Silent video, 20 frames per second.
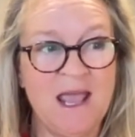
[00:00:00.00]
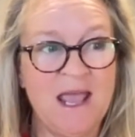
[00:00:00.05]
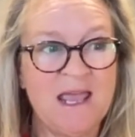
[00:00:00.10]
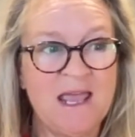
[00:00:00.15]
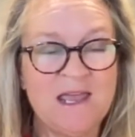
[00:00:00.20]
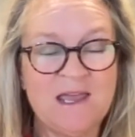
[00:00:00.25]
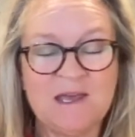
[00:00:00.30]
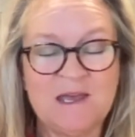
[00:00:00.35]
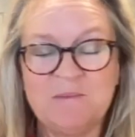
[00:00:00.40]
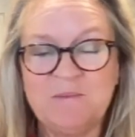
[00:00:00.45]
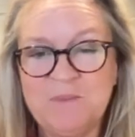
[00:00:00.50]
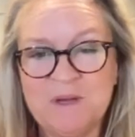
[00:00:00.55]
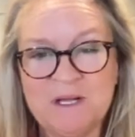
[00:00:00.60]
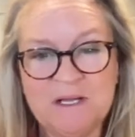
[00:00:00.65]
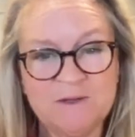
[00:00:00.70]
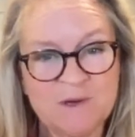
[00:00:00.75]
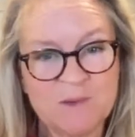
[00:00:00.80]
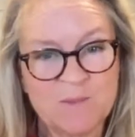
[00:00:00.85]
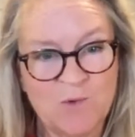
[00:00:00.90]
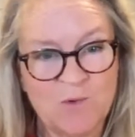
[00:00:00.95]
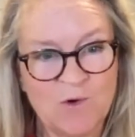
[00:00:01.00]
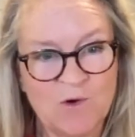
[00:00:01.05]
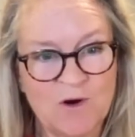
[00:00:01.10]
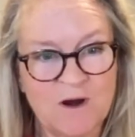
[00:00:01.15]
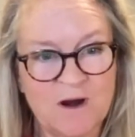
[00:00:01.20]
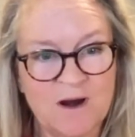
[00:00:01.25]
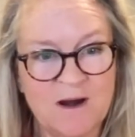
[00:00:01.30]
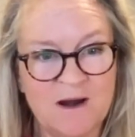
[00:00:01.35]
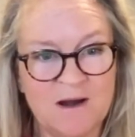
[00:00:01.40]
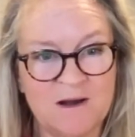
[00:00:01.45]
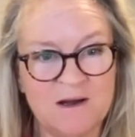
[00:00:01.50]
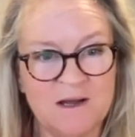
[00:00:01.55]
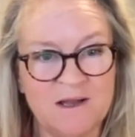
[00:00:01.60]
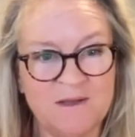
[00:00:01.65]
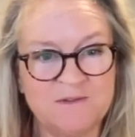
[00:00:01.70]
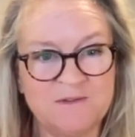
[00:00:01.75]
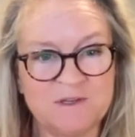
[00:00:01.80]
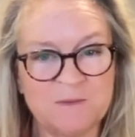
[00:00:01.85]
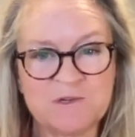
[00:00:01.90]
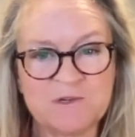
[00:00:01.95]
and build a rapport
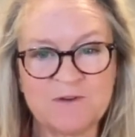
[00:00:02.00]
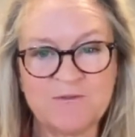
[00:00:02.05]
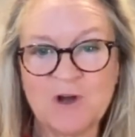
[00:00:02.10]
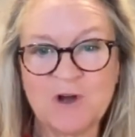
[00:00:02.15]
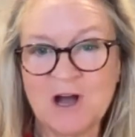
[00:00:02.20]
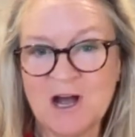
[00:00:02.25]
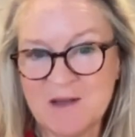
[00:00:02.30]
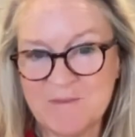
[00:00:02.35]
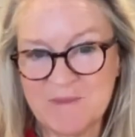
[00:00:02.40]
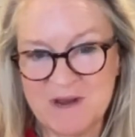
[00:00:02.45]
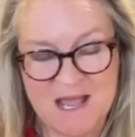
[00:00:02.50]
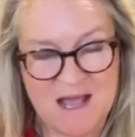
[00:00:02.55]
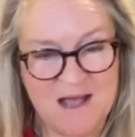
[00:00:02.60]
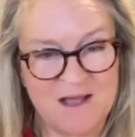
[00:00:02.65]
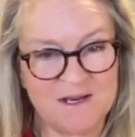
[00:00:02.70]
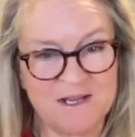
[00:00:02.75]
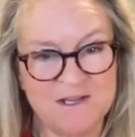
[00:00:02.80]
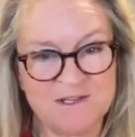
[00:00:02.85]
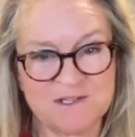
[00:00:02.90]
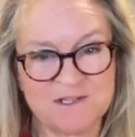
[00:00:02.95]
on some sort of commonality,